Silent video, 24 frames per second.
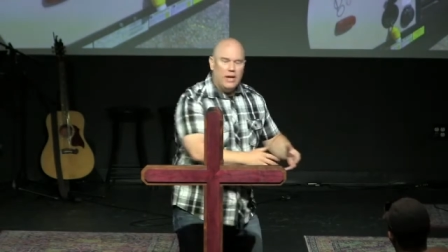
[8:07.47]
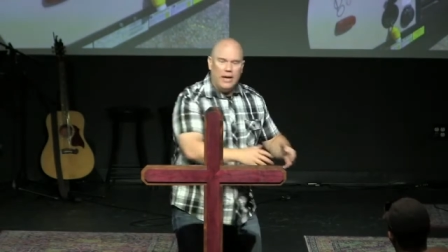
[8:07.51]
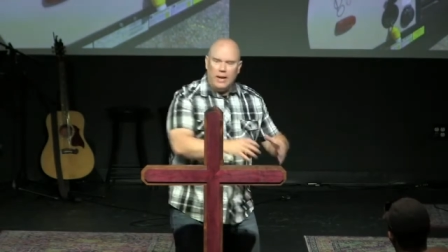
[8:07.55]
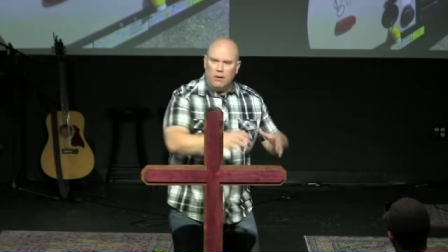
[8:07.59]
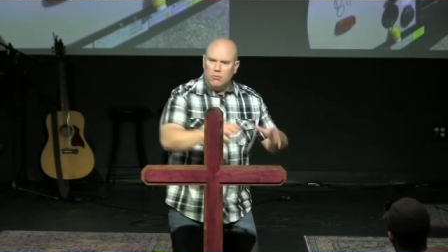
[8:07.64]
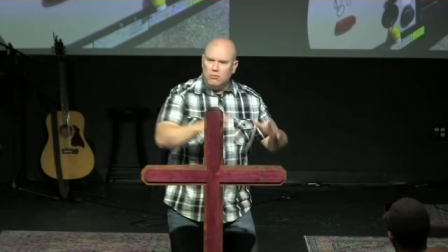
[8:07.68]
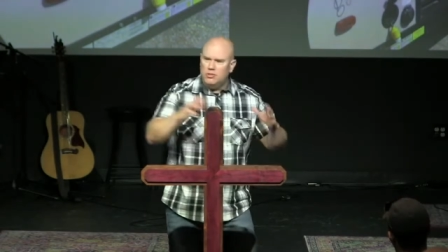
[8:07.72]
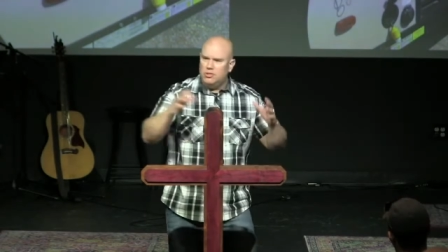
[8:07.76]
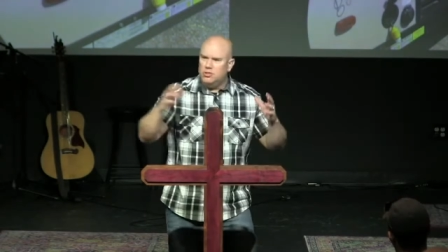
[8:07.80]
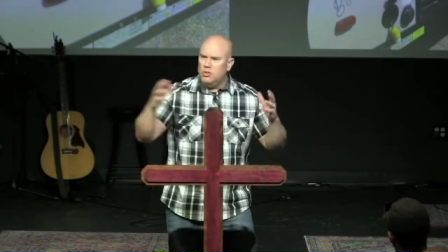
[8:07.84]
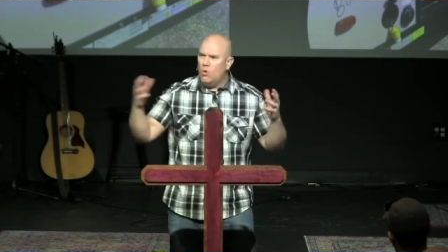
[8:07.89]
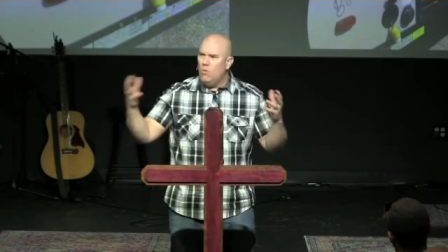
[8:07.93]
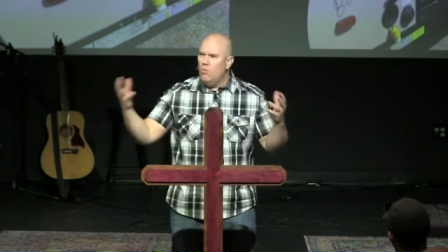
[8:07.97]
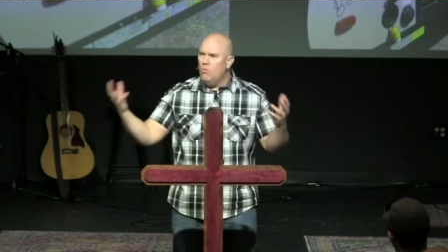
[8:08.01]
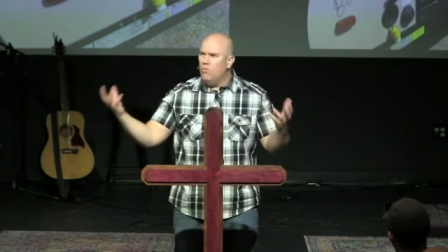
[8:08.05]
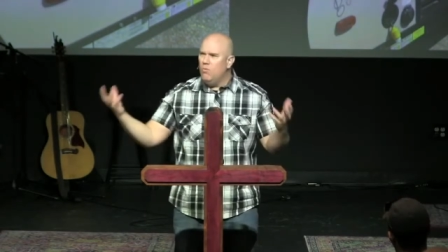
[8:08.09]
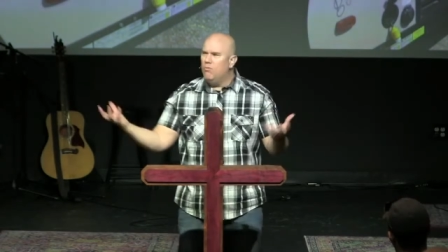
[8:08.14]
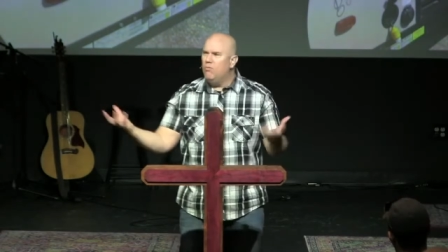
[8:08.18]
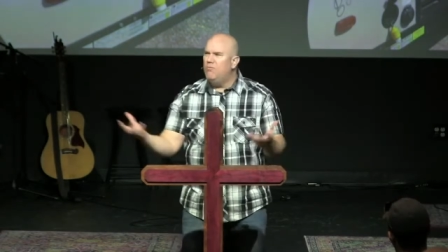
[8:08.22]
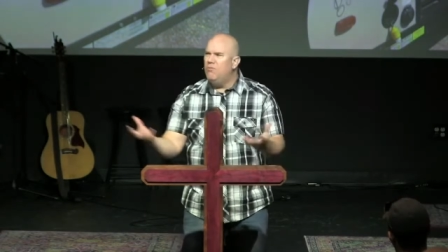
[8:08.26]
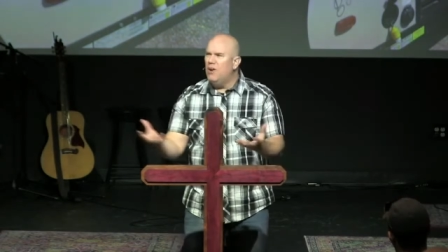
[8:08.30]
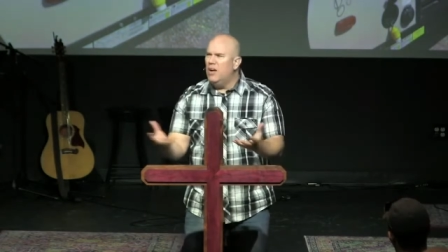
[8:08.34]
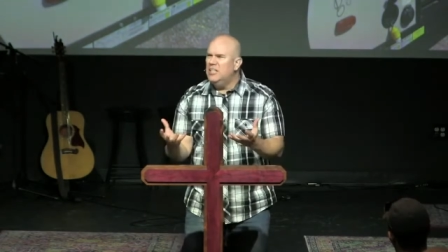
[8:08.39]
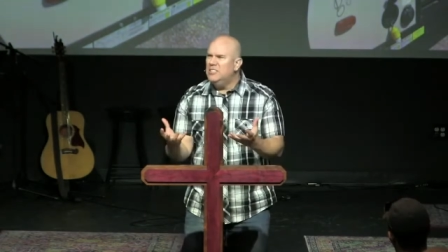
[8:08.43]
and I was
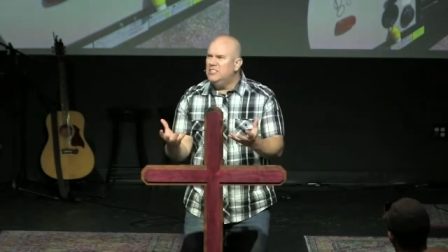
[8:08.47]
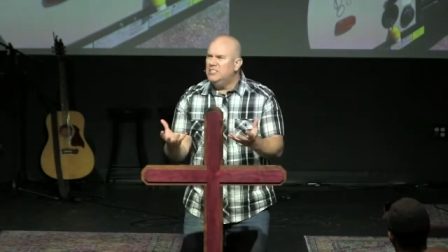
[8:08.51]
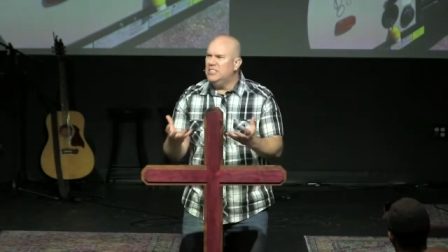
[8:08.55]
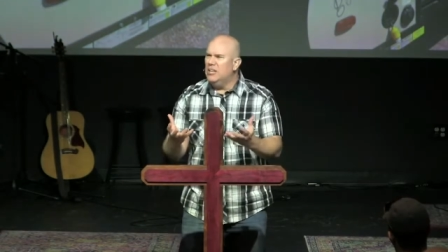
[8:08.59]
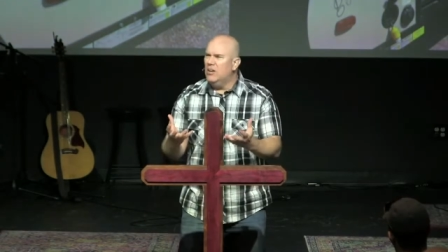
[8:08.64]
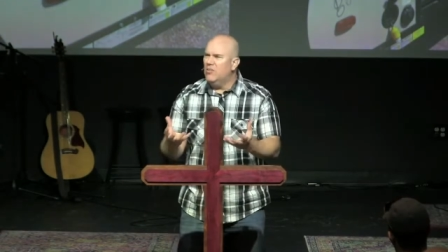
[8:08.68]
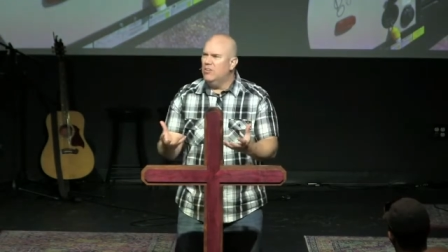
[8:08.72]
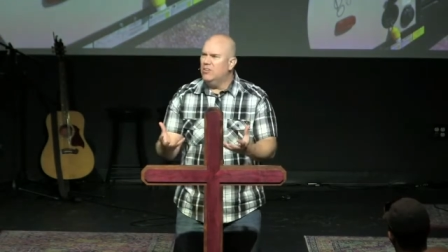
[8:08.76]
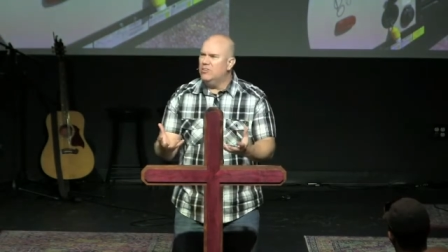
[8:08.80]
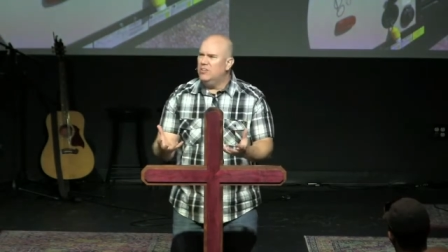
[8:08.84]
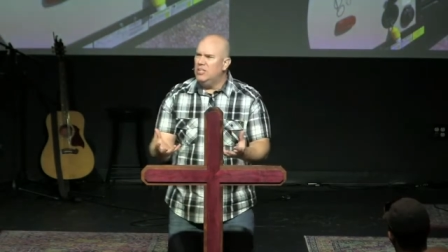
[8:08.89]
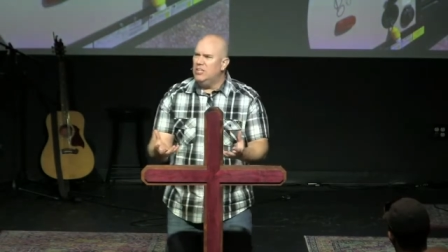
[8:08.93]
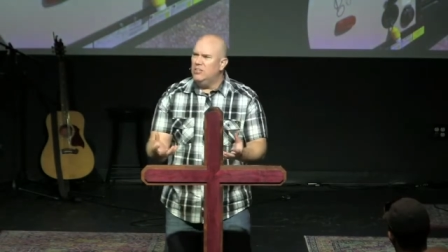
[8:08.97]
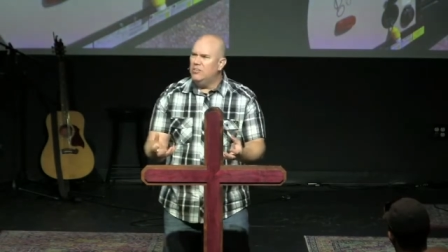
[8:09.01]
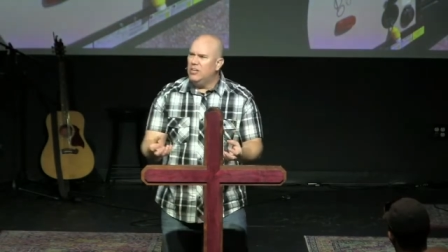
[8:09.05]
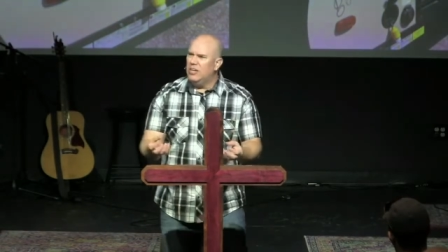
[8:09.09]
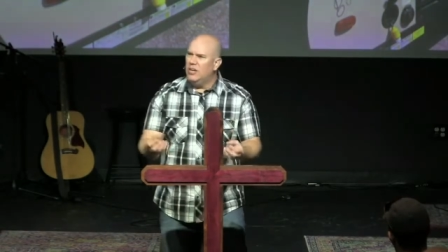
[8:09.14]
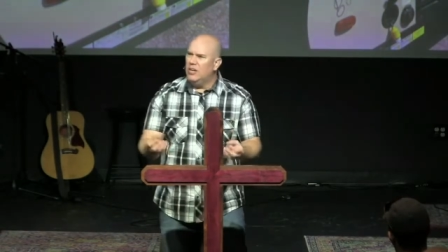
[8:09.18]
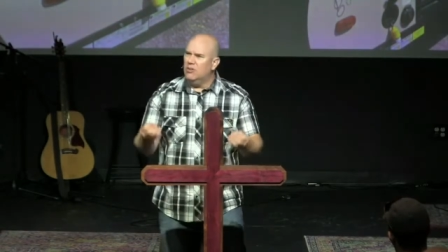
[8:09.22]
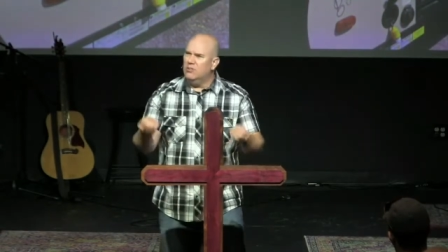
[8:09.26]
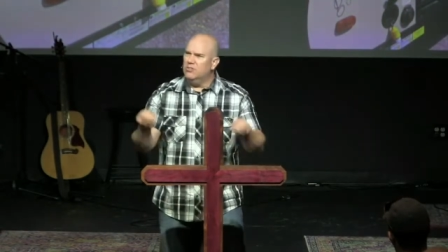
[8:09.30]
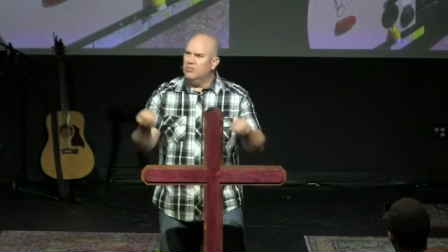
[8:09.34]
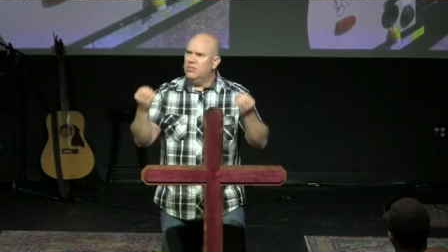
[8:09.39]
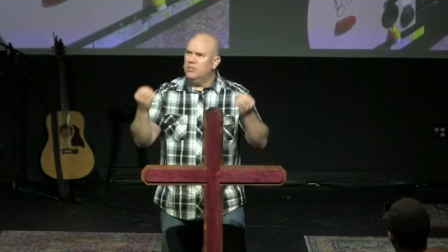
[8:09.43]
so fuzzy on the
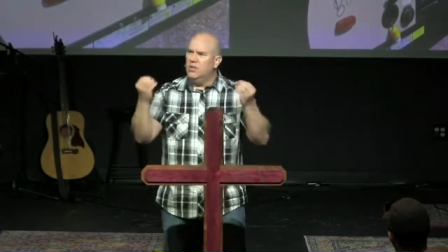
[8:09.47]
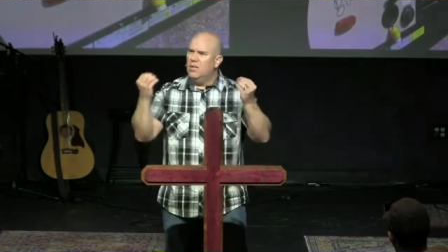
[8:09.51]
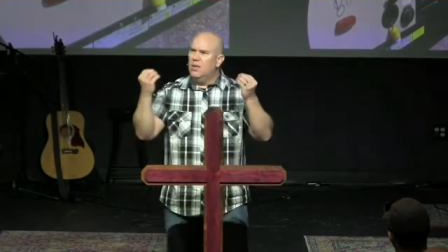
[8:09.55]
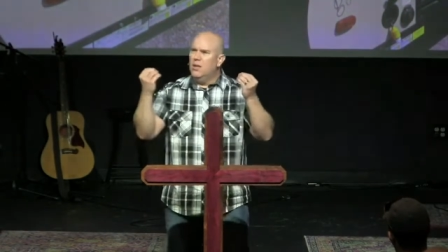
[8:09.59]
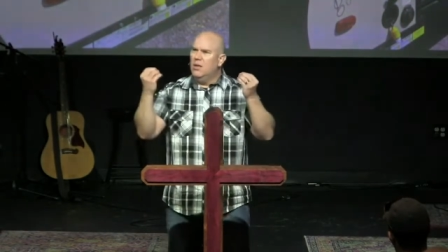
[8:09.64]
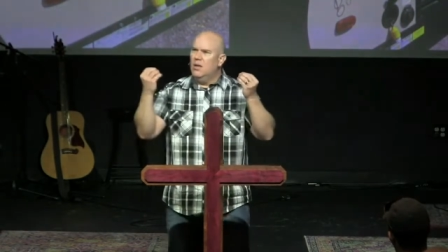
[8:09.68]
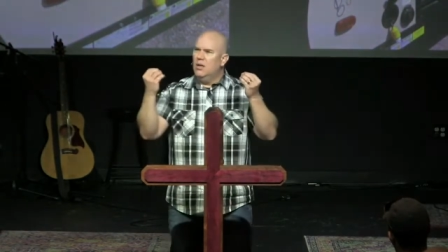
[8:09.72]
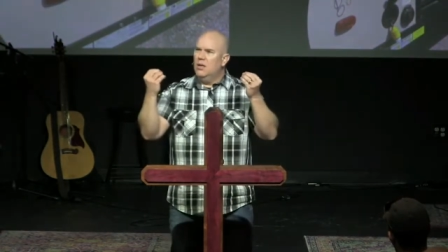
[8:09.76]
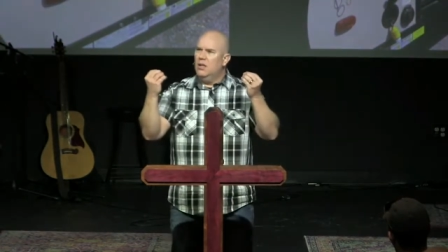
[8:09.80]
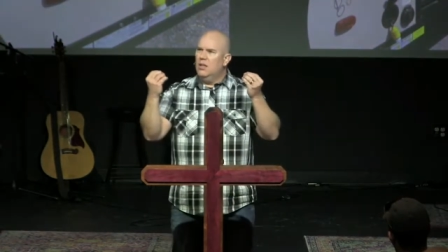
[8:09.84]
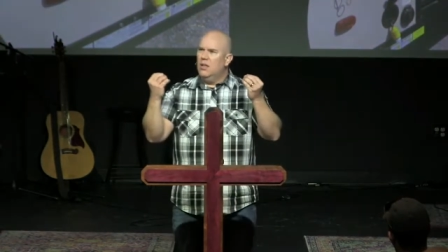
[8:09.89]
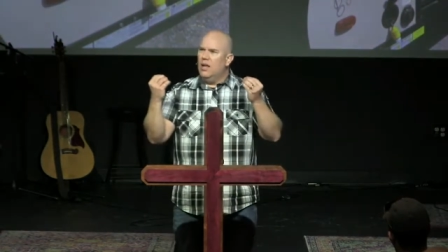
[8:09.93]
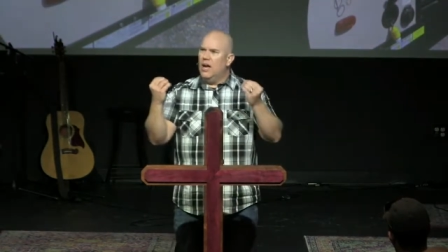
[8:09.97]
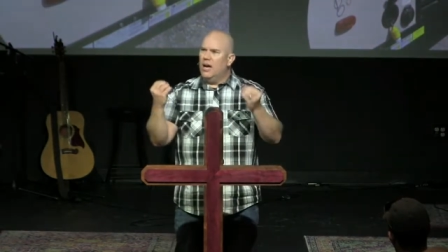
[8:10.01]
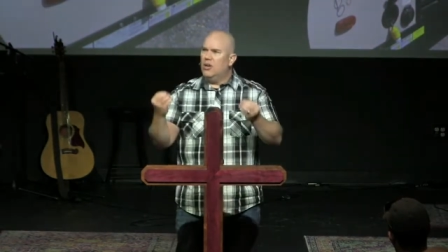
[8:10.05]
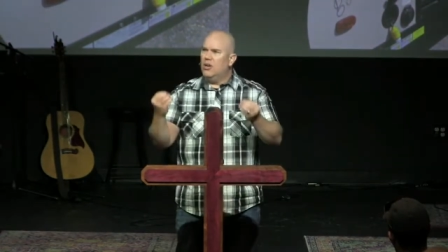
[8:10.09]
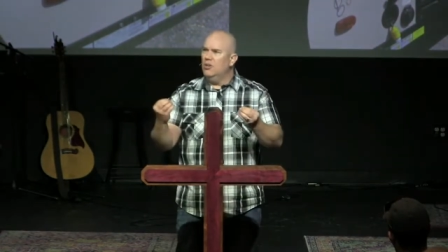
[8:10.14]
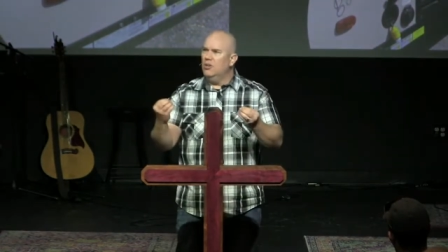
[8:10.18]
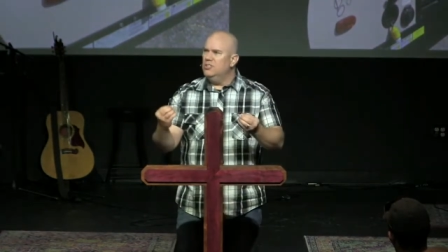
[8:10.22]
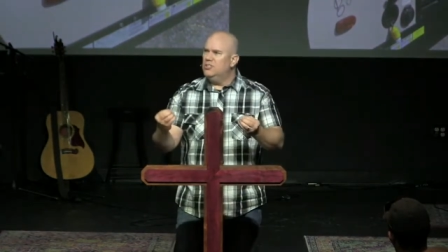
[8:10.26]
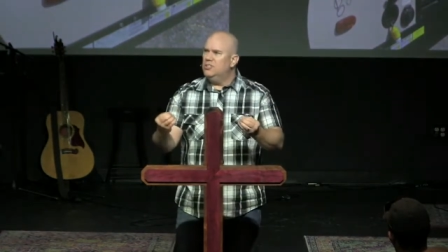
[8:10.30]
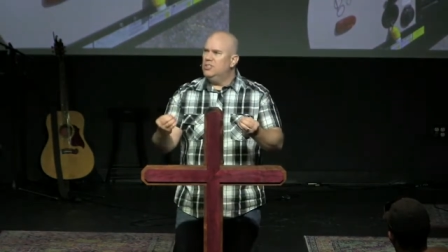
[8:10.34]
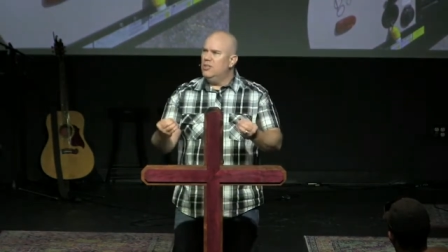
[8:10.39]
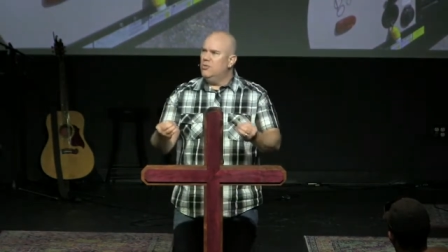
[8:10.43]
details, I
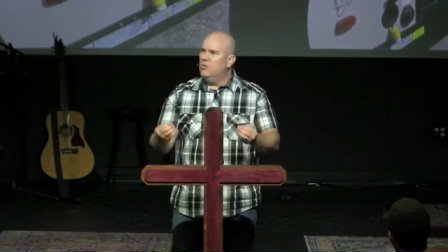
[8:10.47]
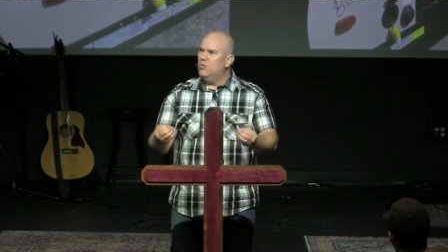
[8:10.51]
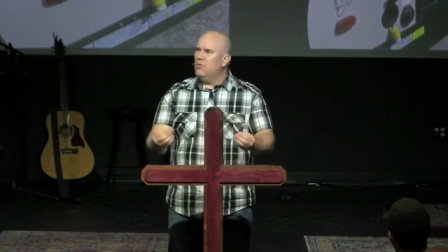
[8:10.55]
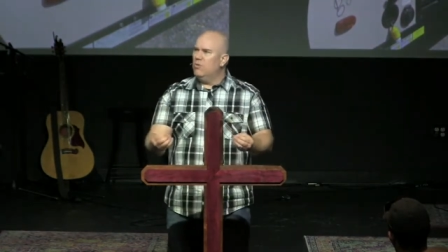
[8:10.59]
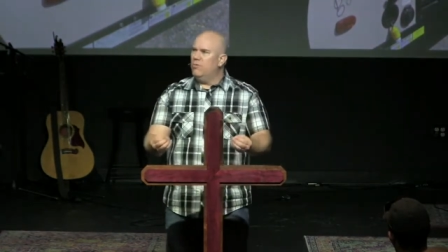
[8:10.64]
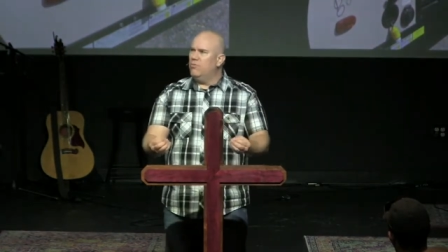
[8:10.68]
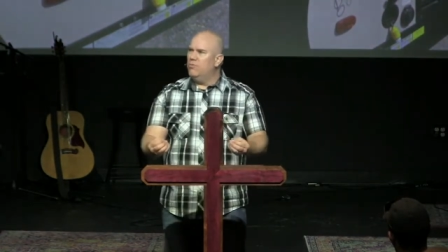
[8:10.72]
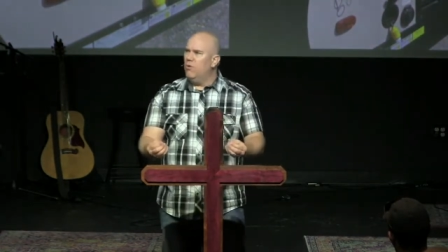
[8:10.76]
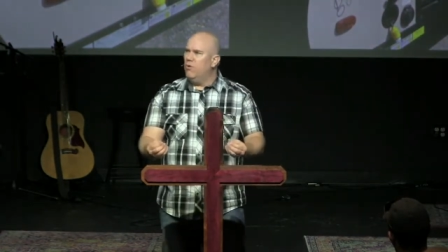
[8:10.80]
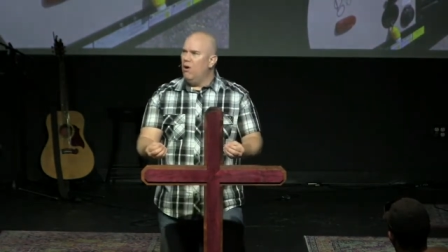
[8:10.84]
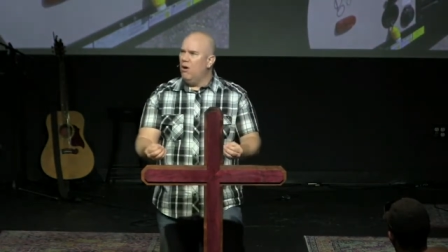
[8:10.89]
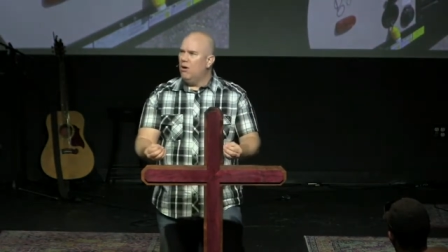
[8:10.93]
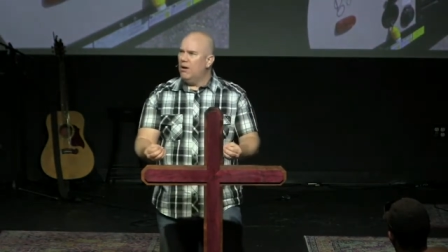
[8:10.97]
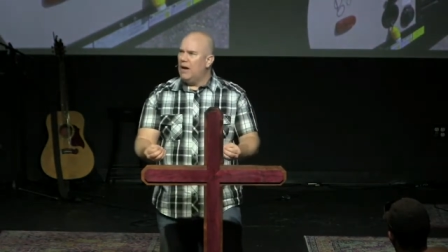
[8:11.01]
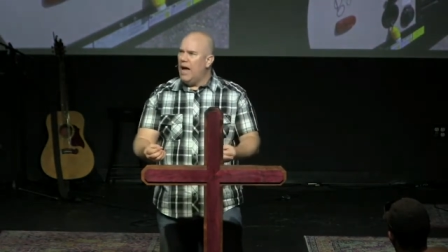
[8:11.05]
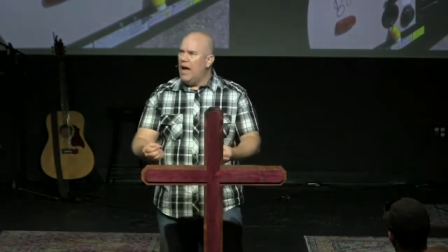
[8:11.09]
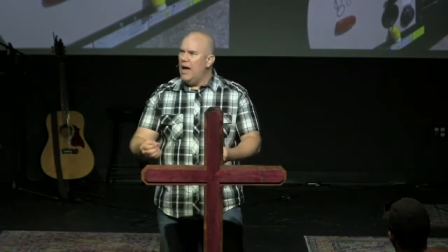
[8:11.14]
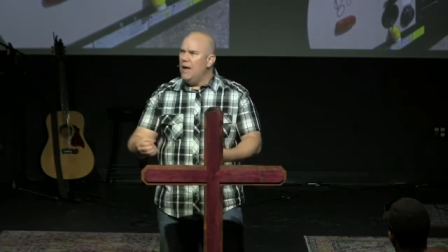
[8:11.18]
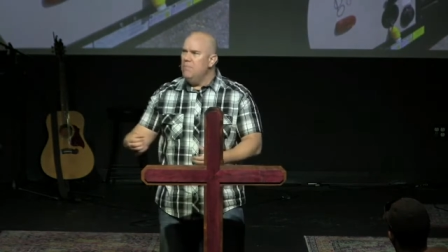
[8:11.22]
couldn't see through the fog.